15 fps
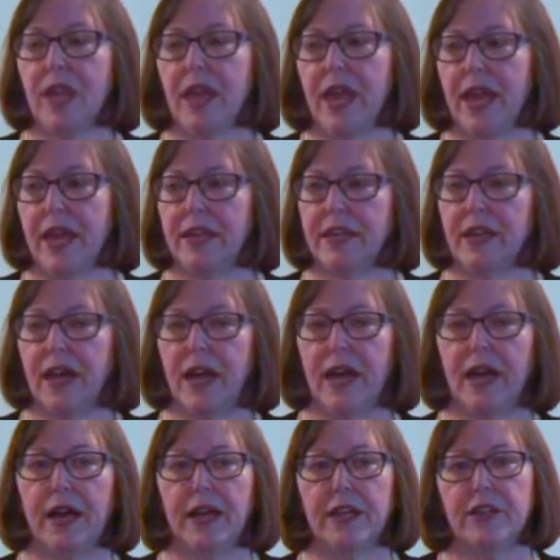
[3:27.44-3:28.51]
and
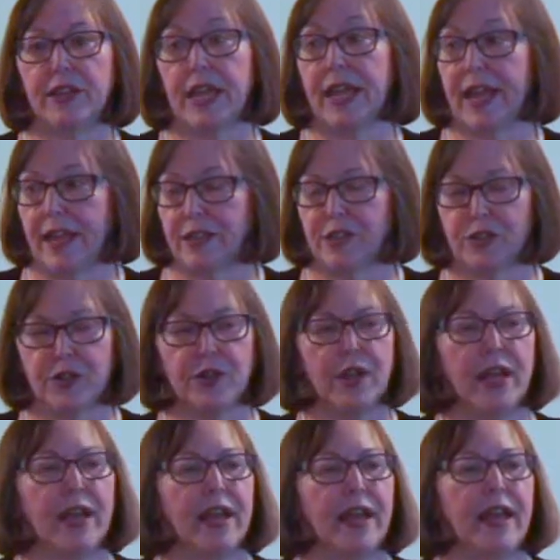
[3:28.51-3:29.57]
uh, they answer,
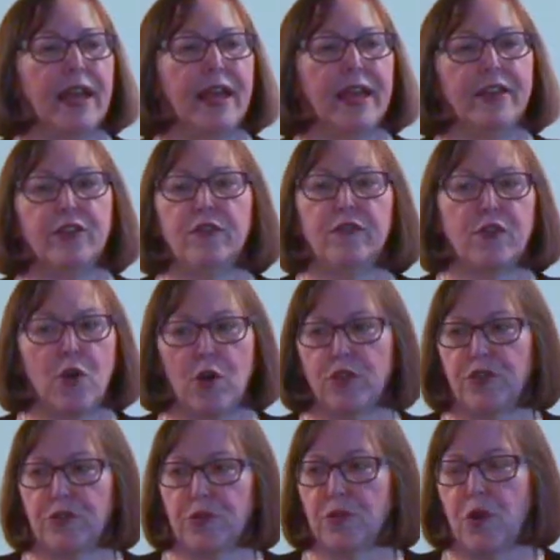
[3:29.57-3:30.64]
and you've
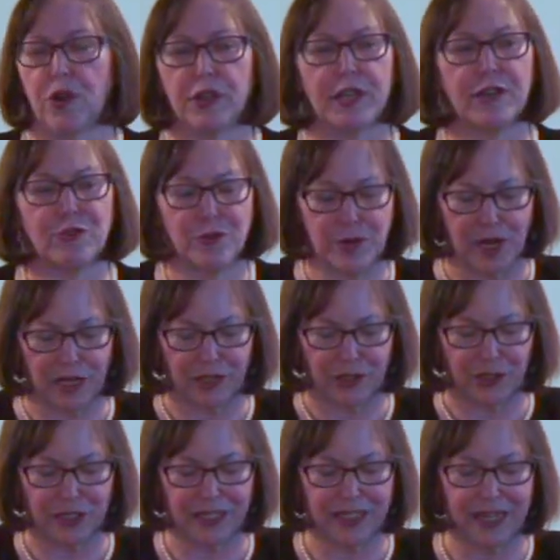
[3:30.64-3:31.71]
gone through all the
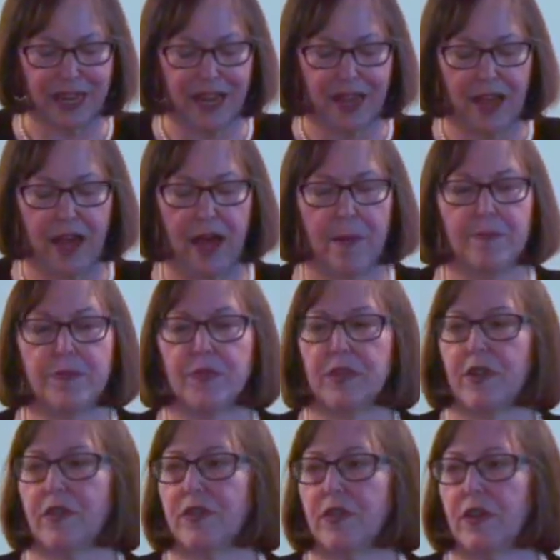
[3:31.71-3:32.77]
introductions. Um,
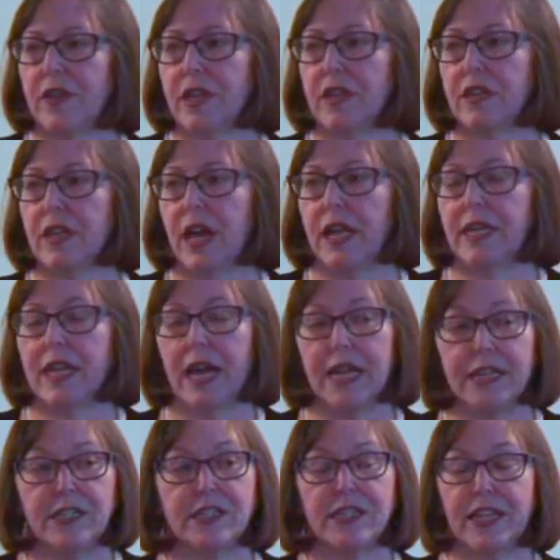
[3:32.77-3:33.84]
the, a
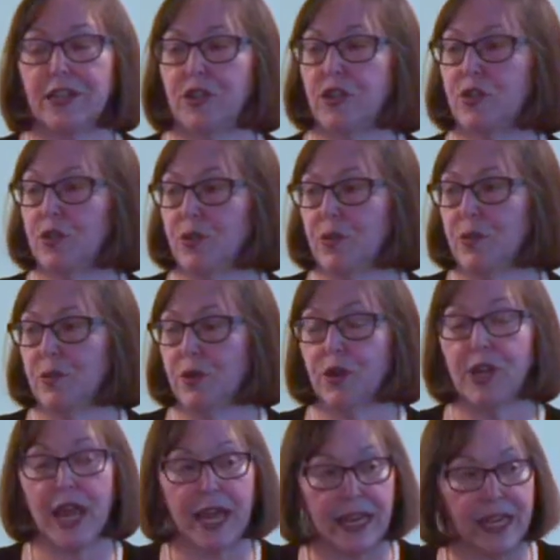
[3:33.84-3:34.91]
nice thing to do,
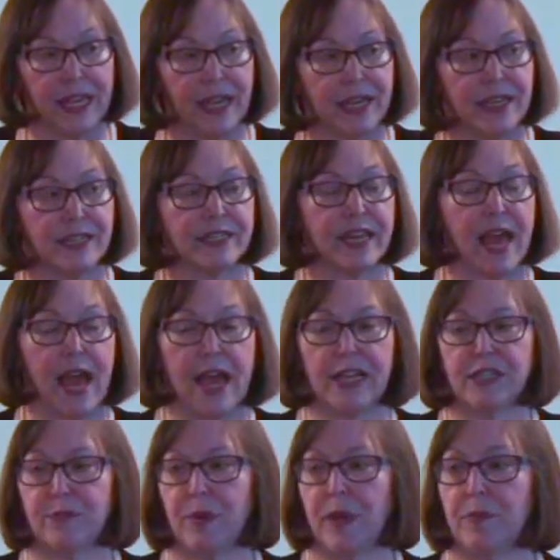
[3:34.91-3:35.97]
good etiquette, is to
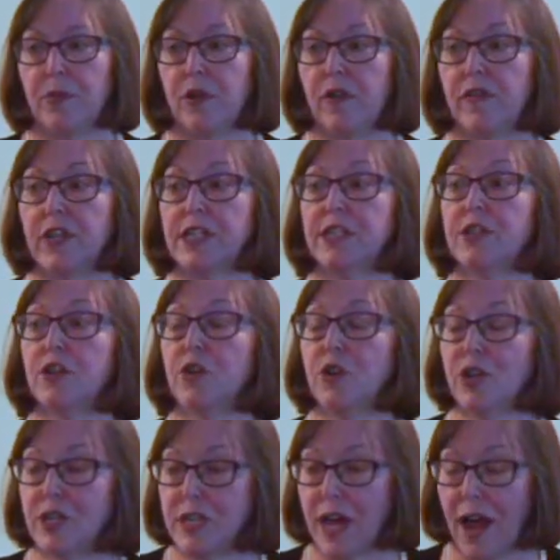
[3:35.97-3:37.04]
ask people if this is a
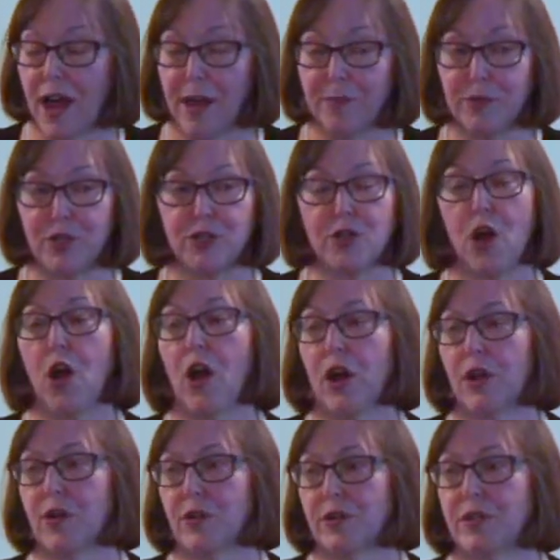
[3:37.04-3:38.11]
good time to
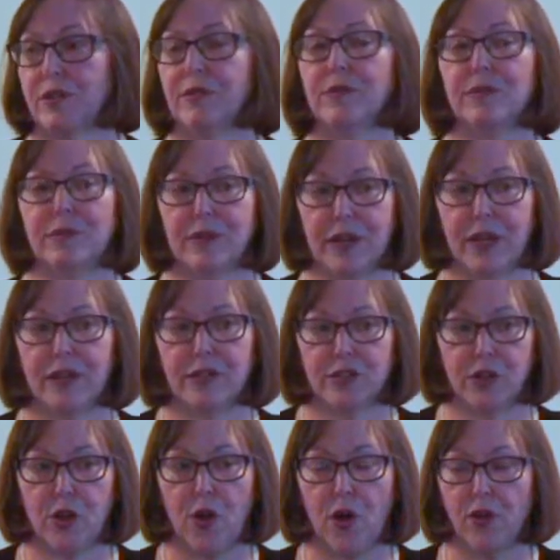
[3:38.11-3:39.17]
talk to, uh,
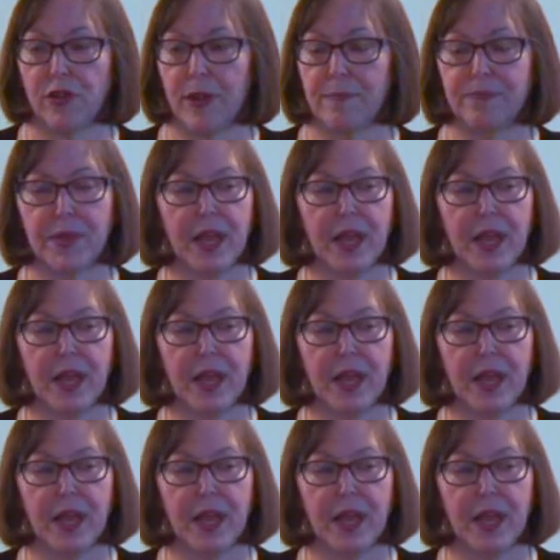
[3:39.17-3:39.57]
to call them.